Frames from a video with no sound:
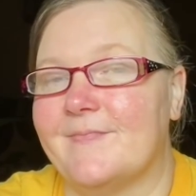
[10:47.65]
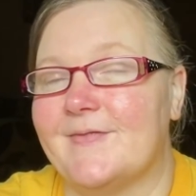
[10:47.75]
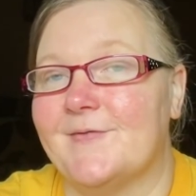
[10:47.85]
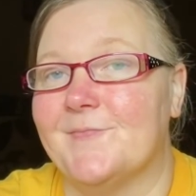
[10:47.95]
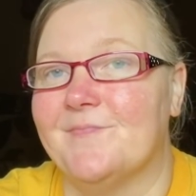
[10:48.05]

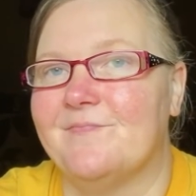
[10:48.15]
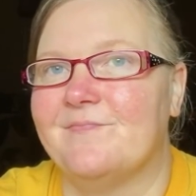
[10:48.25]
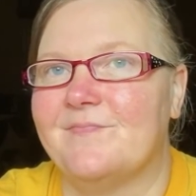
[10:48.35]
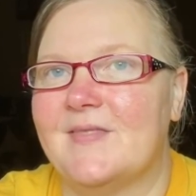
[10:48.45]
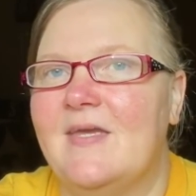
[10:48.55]
So,
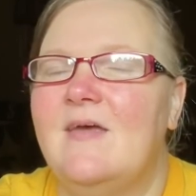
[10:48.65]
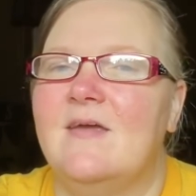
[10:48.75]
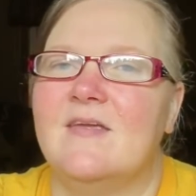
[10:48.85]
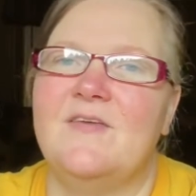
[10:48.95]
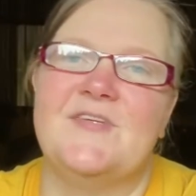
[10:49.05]

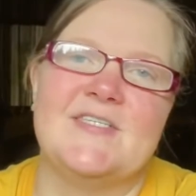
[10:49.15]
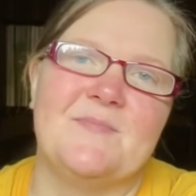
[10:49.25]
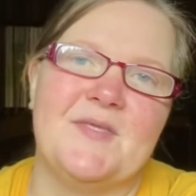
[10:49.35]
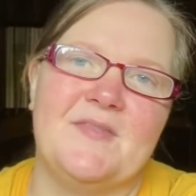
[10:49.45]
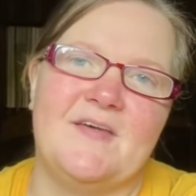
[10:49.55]
give you
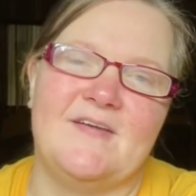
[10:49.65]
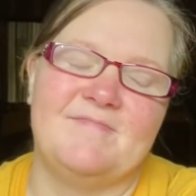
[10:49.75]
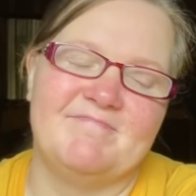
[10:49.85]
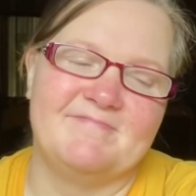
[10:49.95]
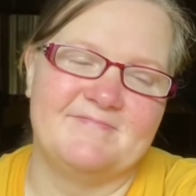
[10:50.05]
something to
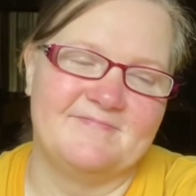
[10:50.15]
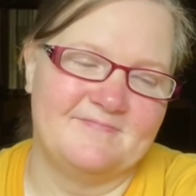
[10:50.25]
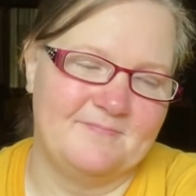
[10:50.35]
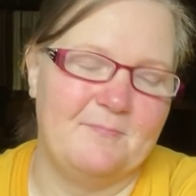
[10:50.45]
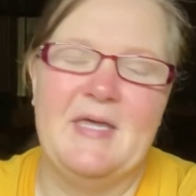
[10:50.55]

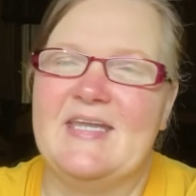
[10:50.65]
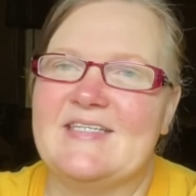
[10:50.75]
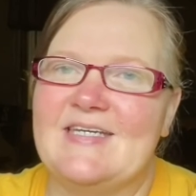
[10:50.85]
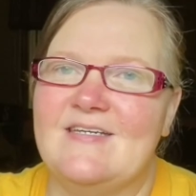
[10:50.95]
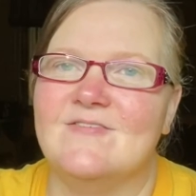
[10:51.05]

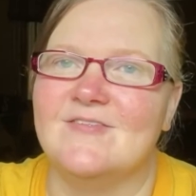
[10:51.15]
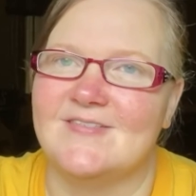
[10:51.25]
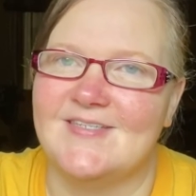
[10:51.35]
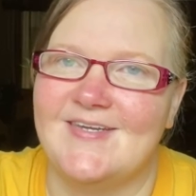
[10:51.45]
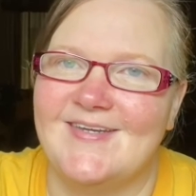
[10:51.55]
meditate on
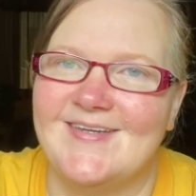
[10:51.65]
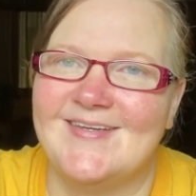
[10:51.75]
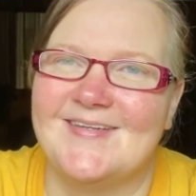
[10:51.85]
today.